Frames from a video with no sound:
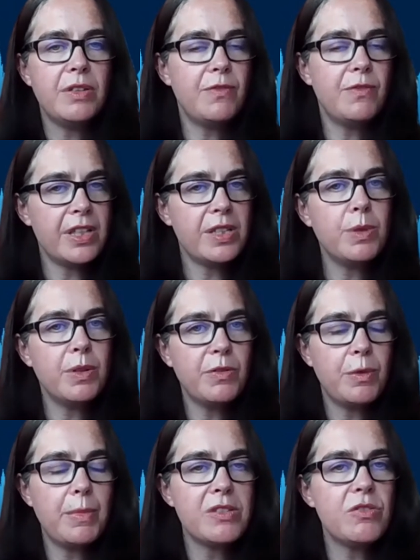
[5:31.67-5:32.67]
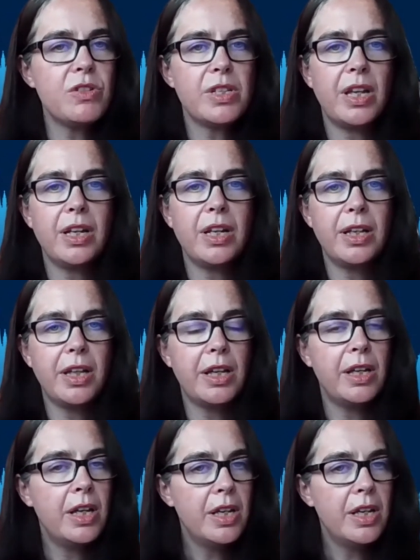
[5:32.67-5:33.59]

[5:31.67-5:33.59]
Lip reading: investment from AstraZeneca.